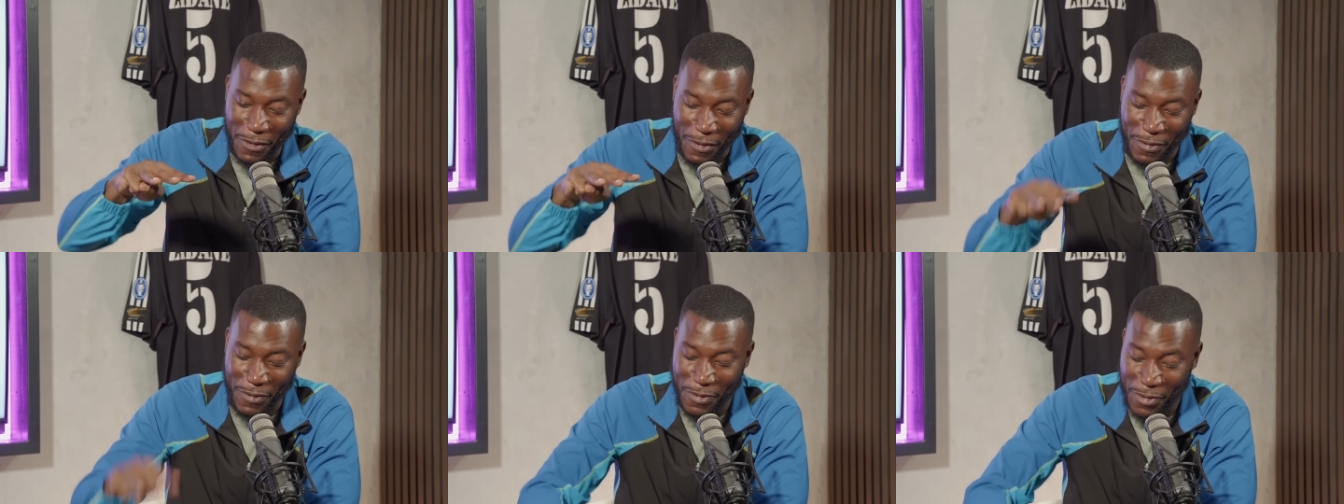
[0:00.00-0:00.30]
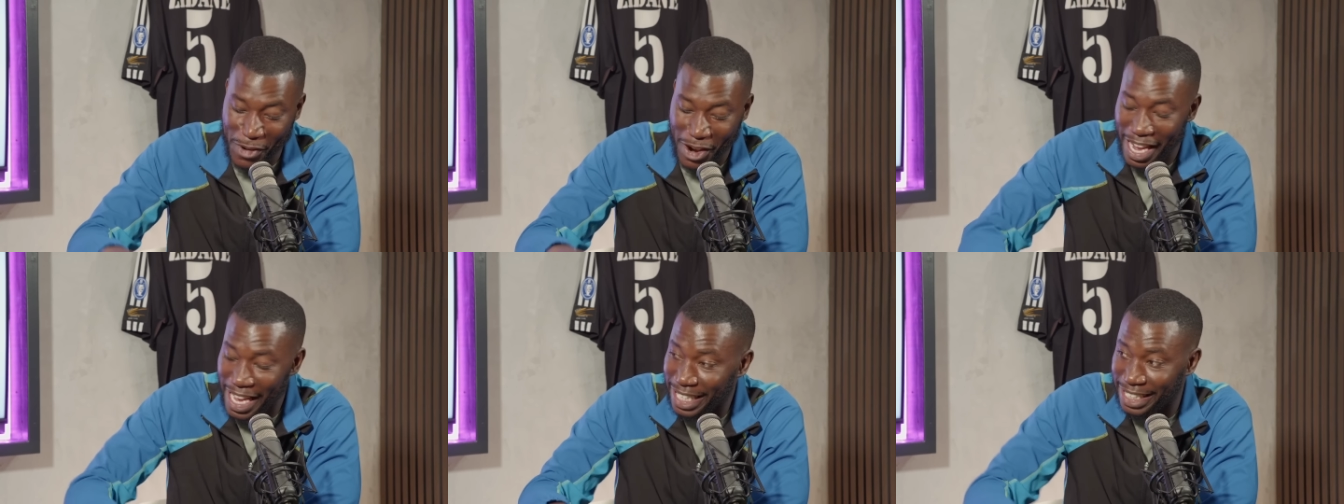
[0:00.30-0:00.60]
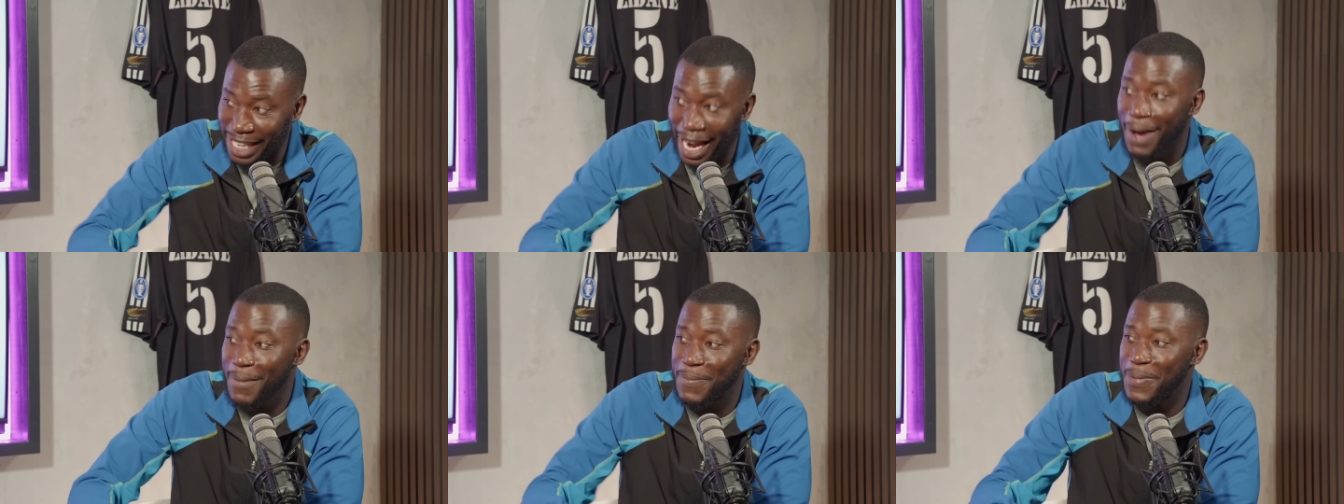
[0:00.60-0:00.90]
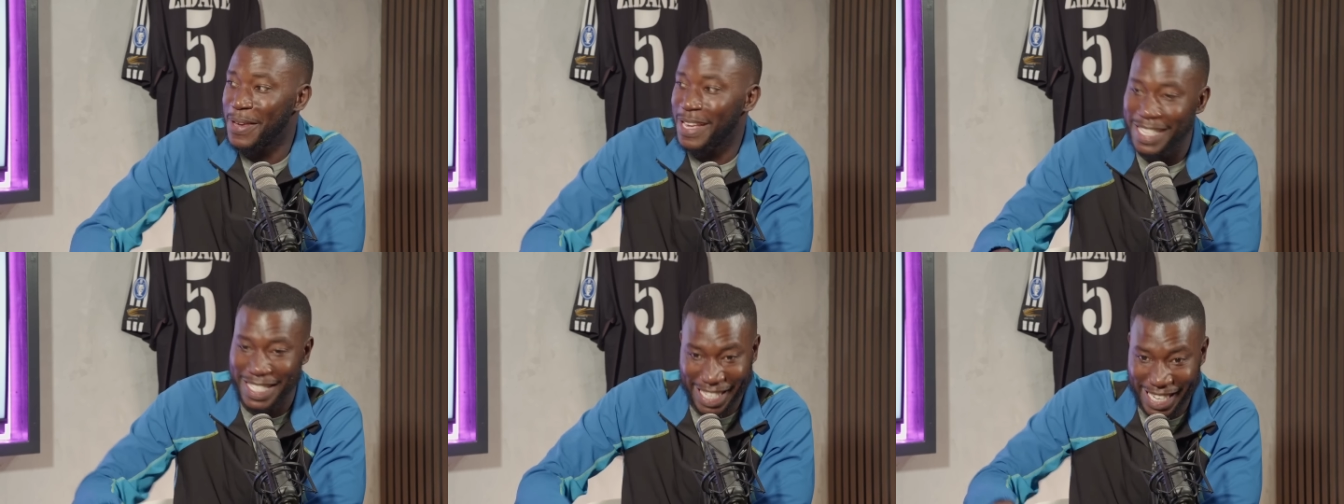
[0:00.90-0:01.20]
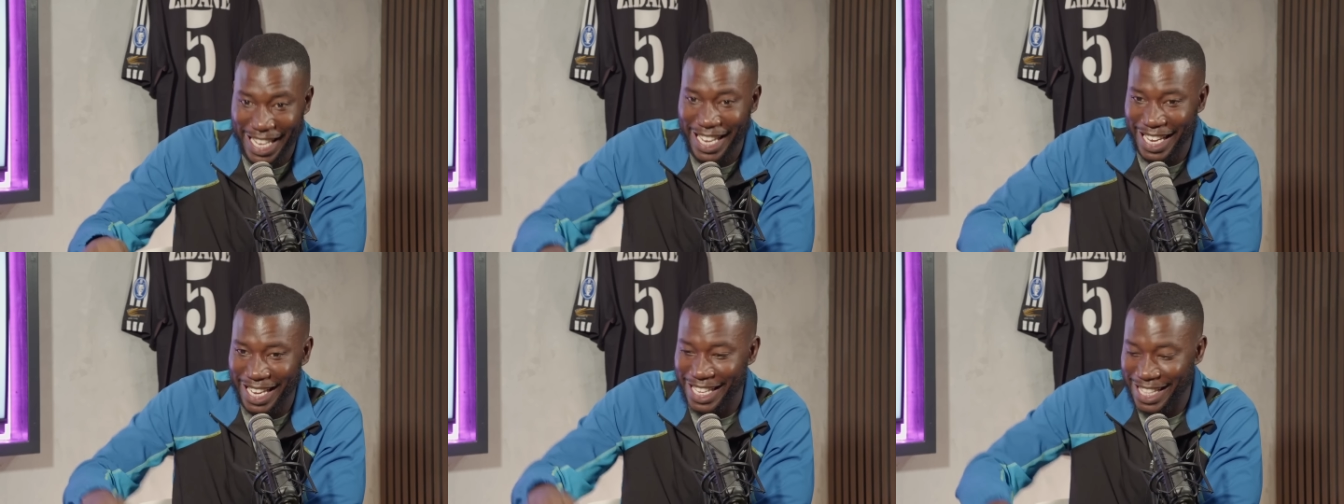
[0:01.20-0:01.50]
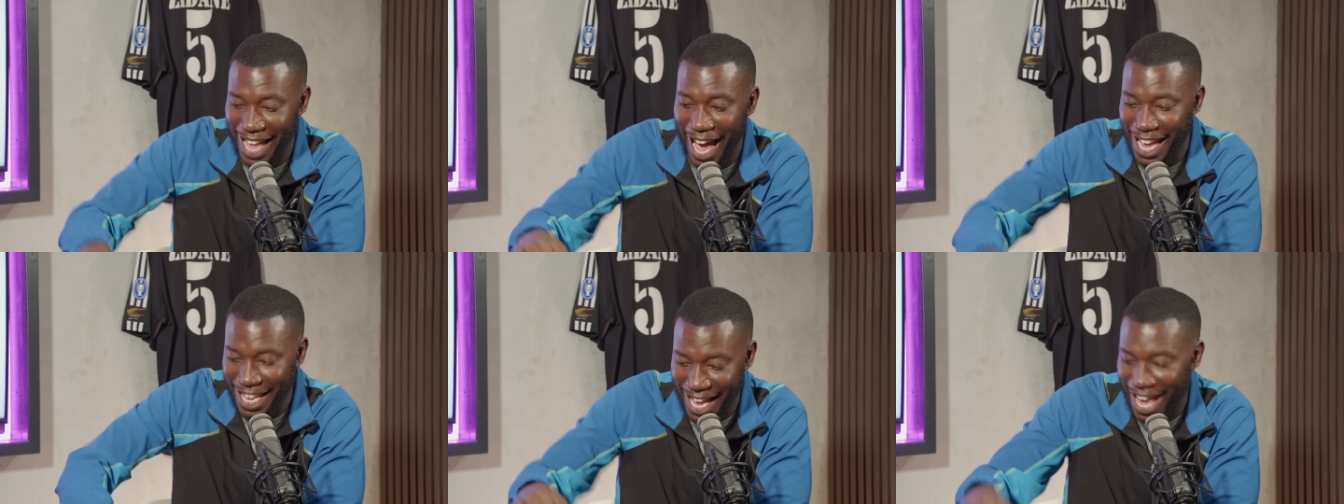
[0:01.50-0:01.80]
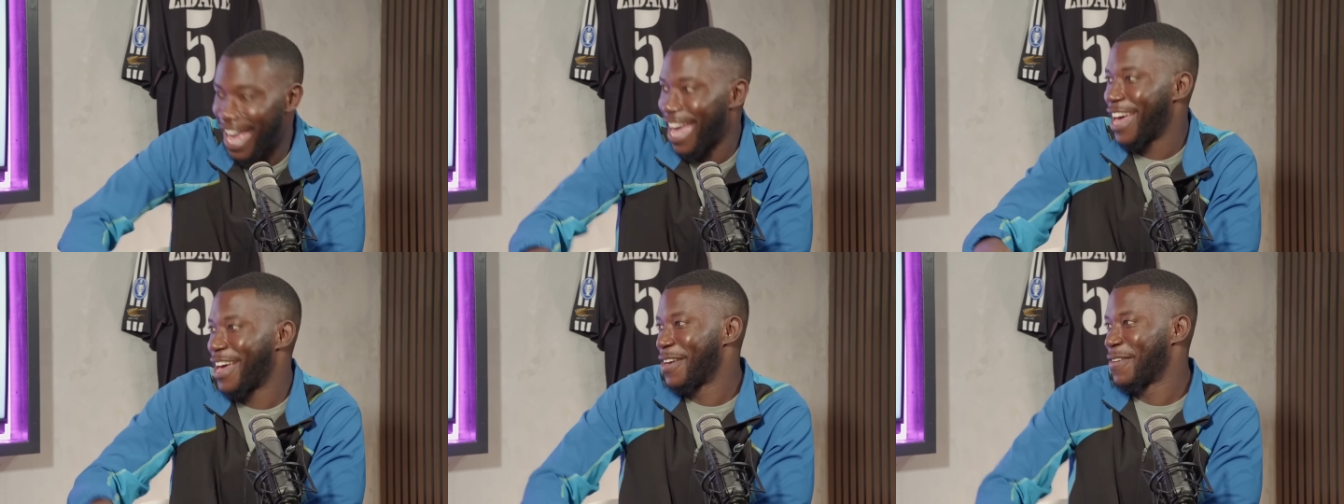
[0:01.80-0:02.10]
Three Champions League in that
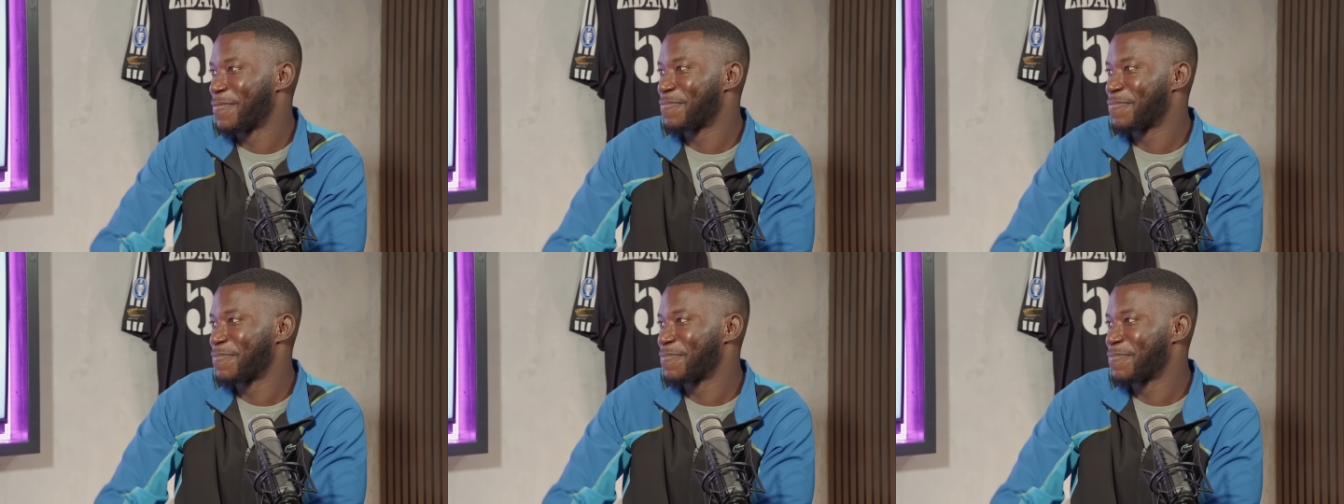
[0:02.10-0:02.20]
year.